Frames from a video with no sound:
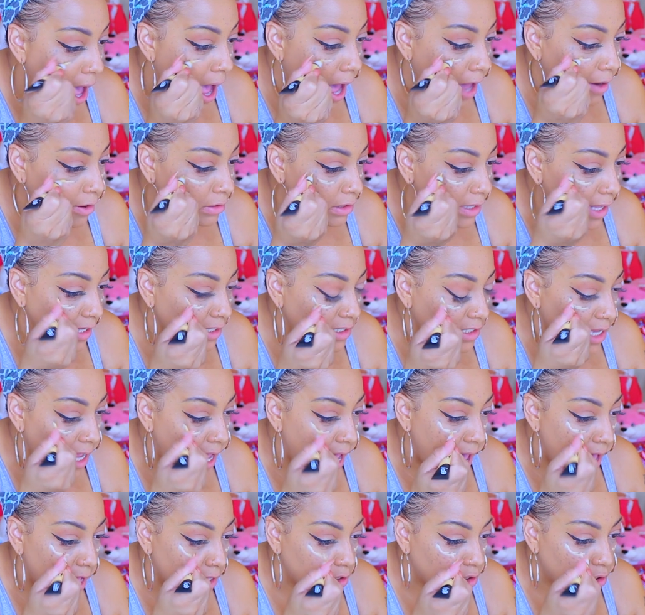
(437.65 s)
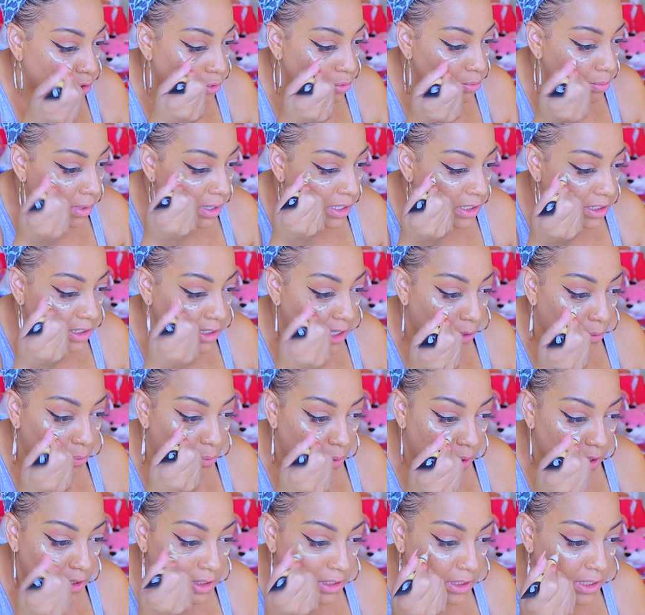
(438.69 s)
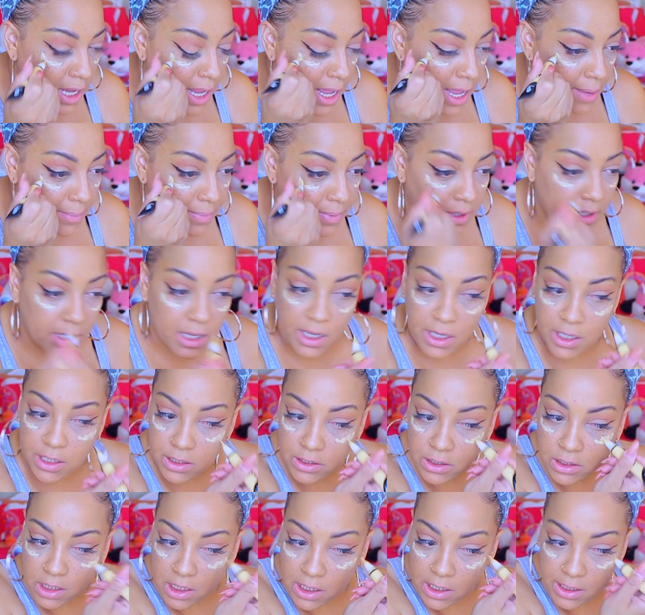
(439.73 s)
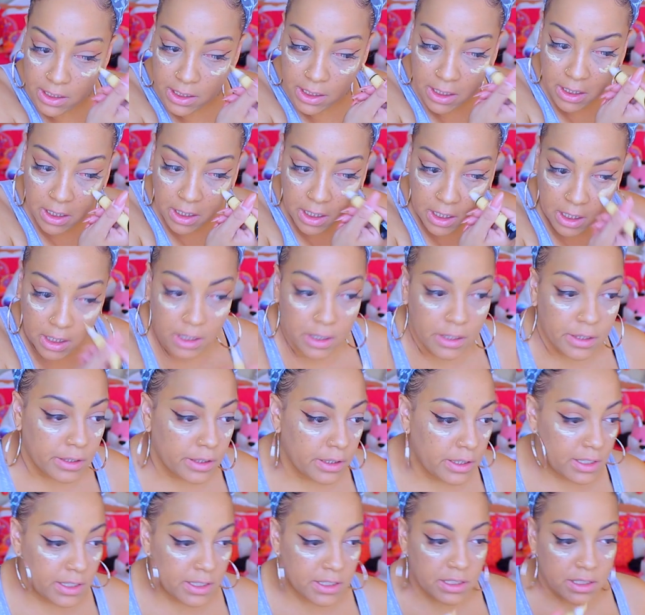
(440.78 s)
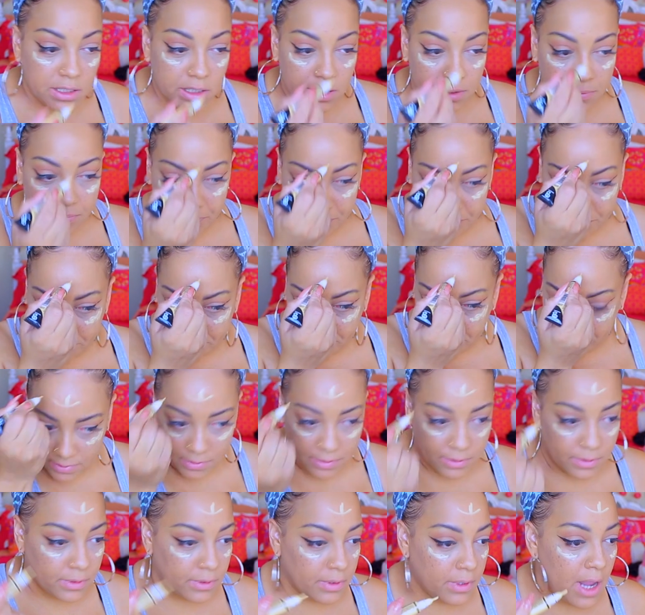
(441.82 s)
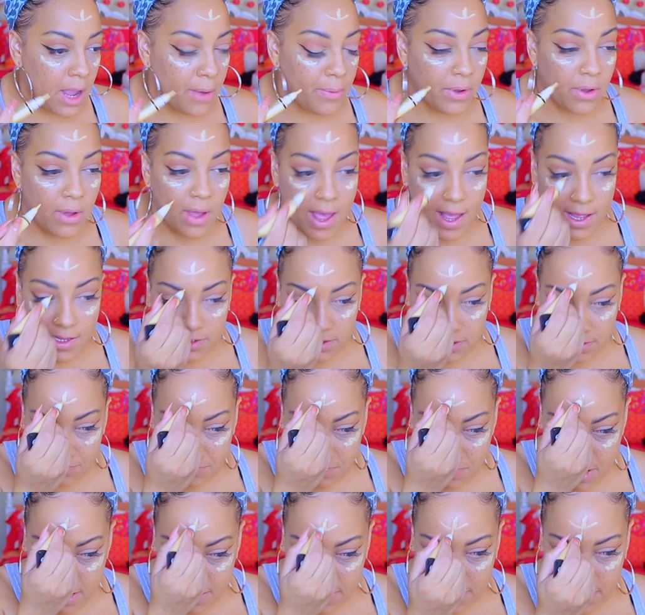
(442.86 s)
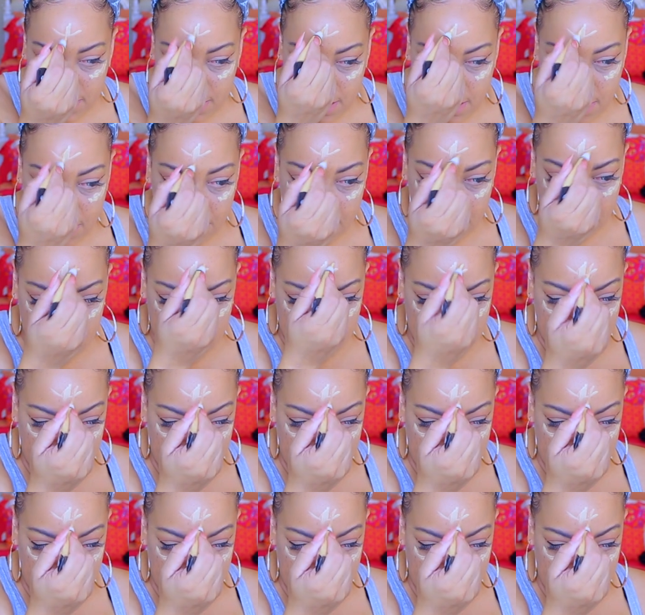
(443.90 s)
I don't like to add too much at one time because, honey, listen. Now we're going to add some right there.